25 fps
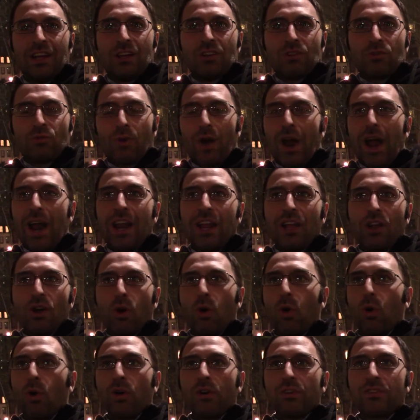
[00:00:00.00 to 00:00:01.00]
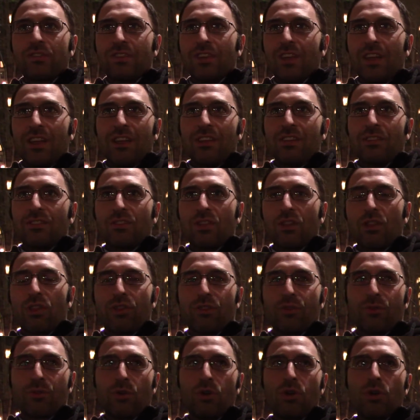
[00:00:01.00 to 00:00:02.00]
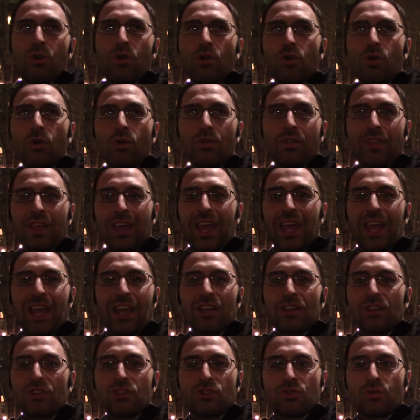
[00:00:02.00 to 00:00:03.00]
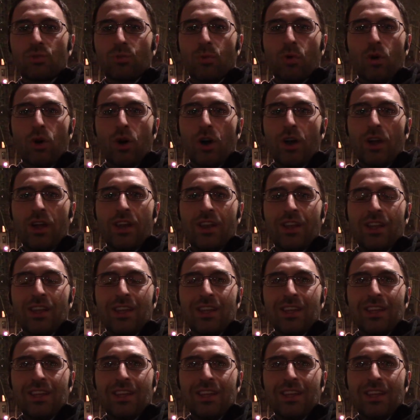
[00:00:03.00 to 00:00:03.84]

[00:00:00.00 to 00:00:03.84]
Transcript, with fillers: riding horses through the English wood